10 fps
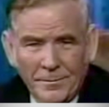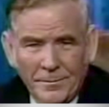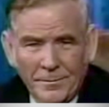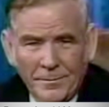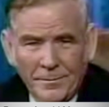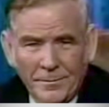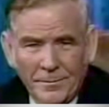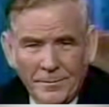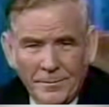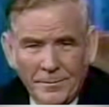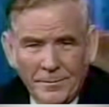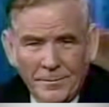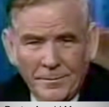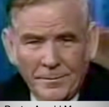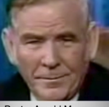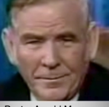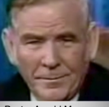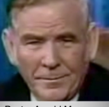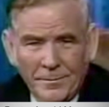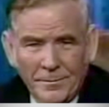
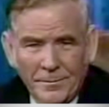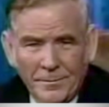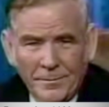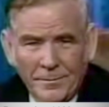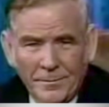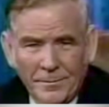No one is speaking in this clip.